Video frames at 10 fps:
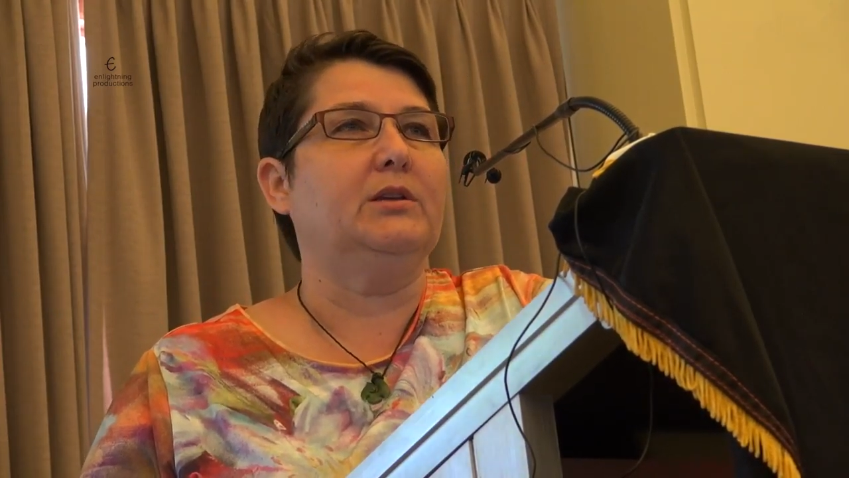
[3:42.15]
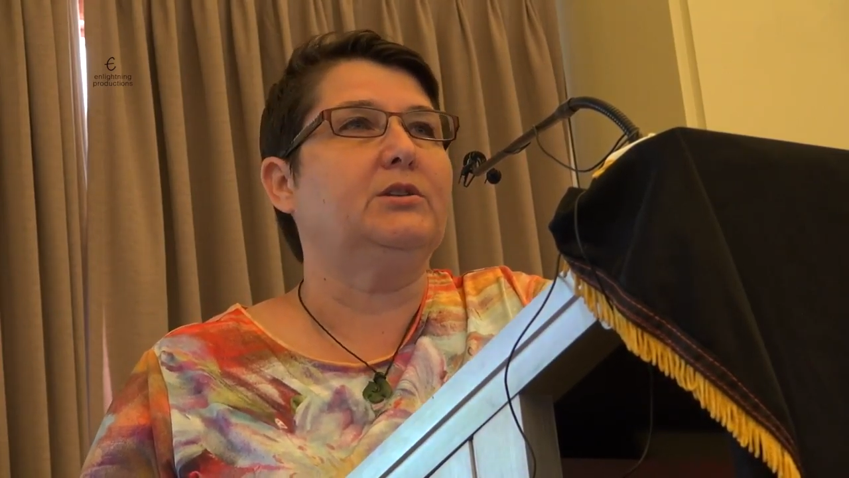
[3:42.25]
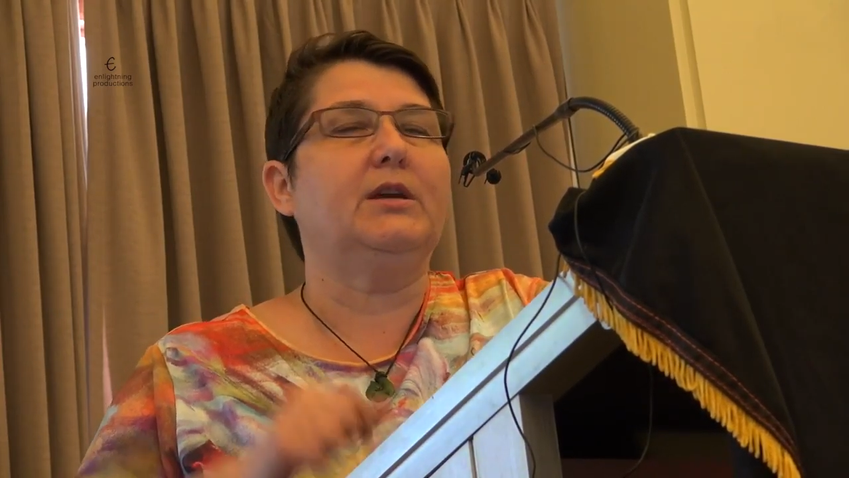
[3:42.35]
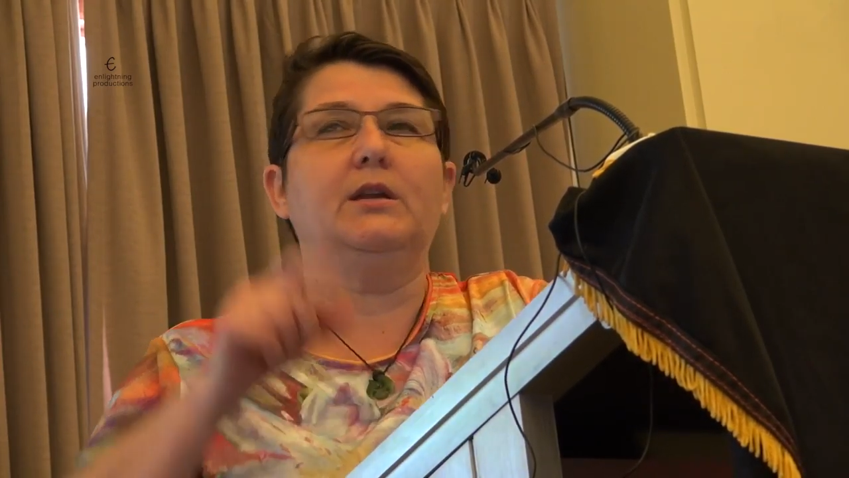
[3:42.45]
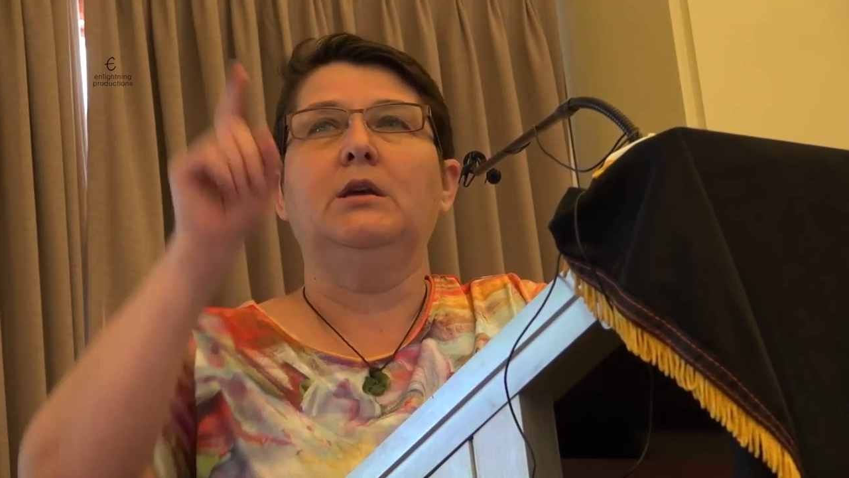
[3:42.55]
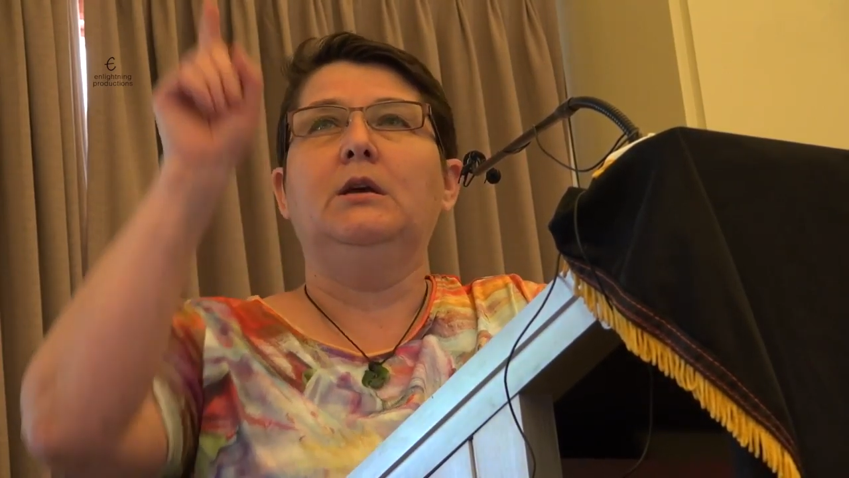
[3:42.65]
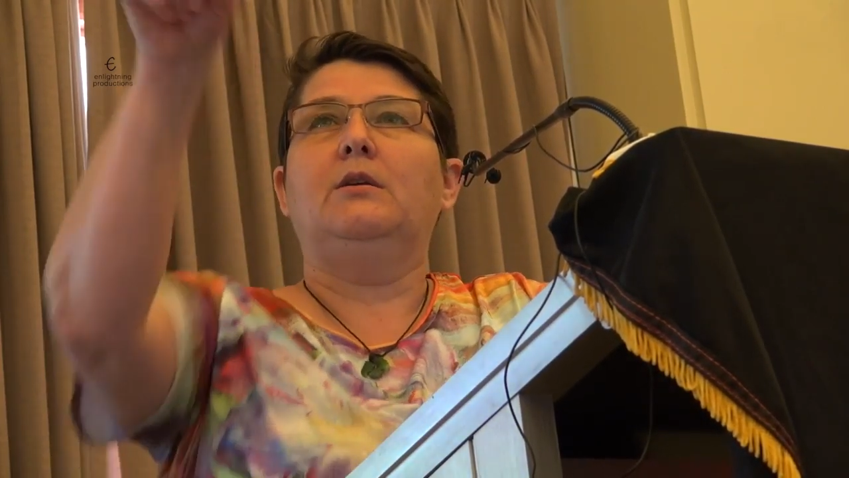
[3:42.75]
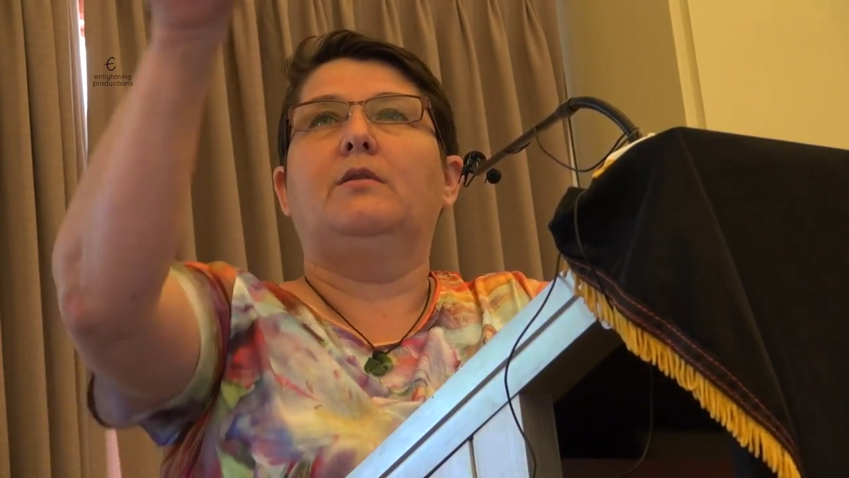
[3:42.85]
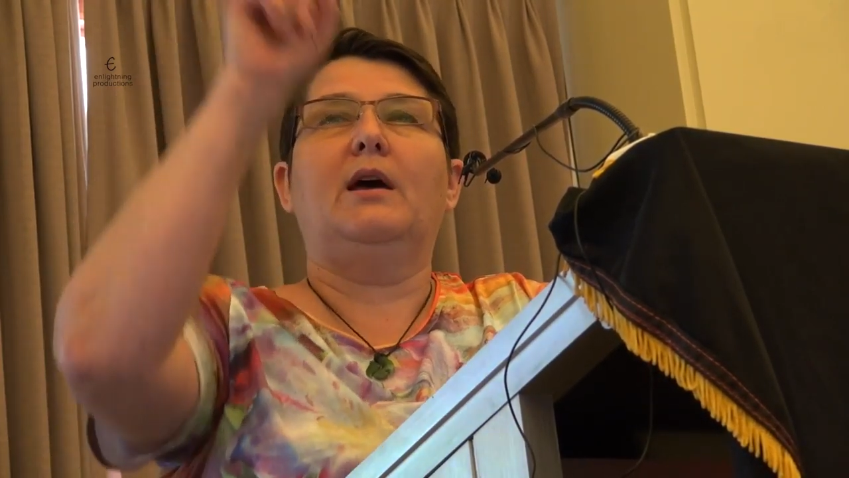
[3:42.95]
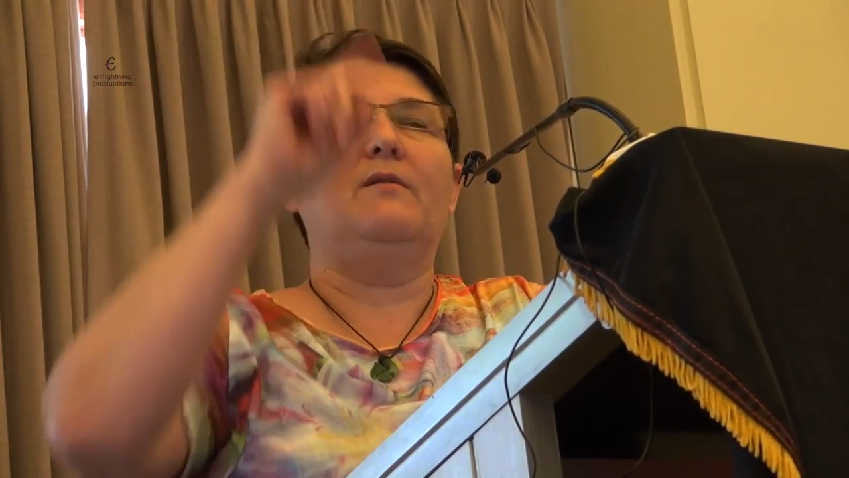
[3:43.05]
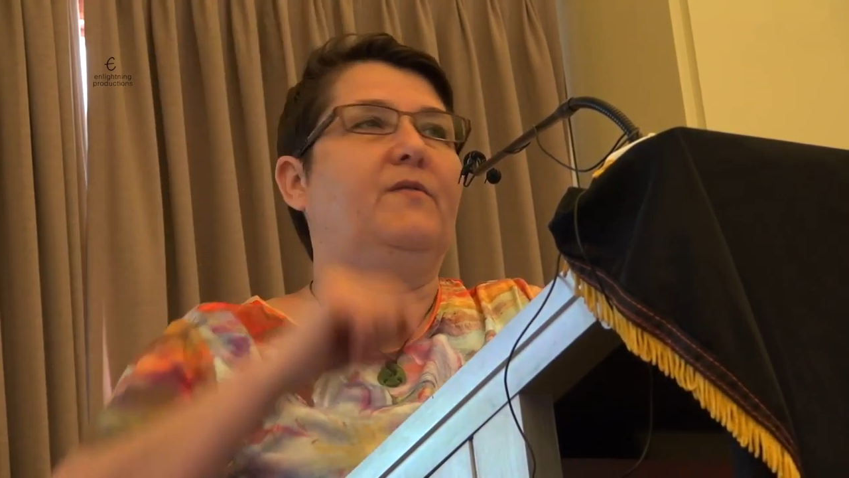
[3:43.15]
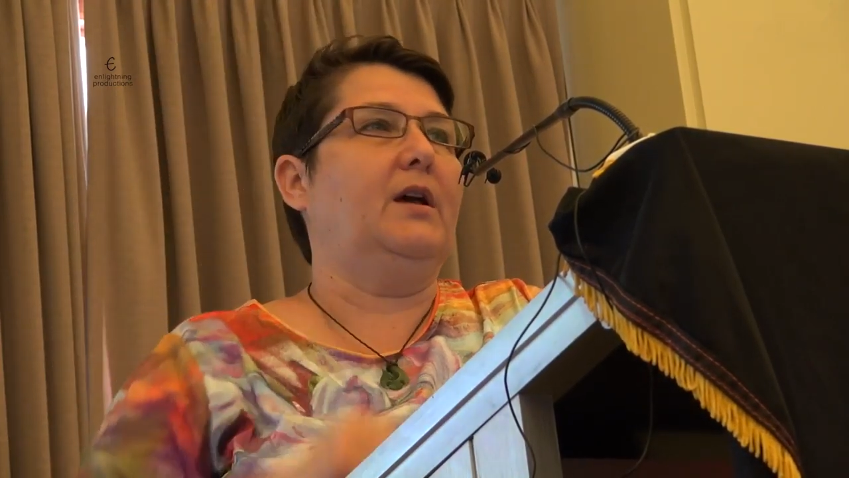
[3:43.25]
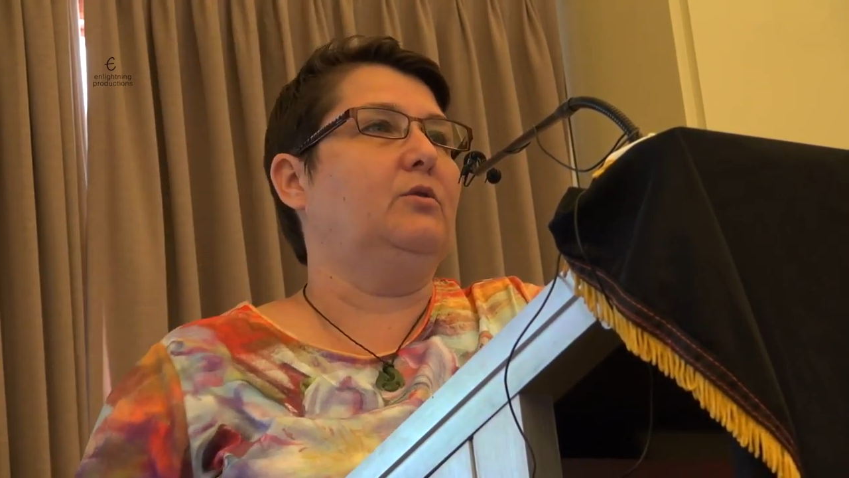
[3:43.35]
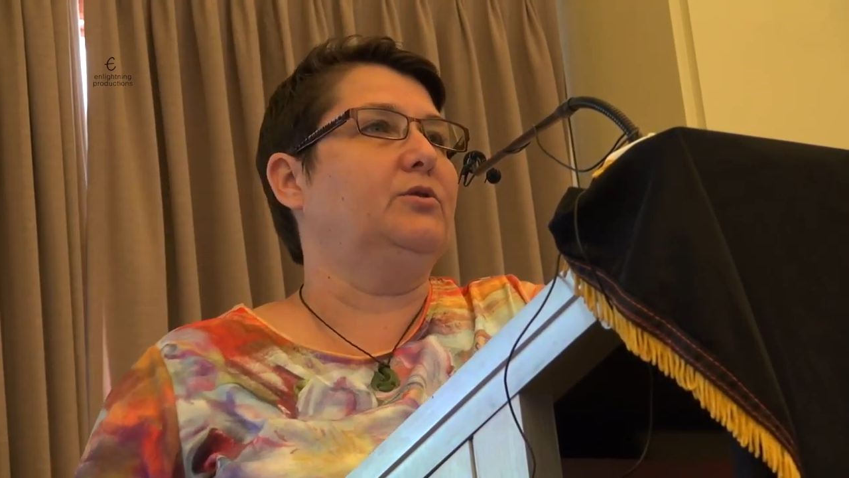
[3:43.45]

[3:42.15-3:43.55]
It said, that fellow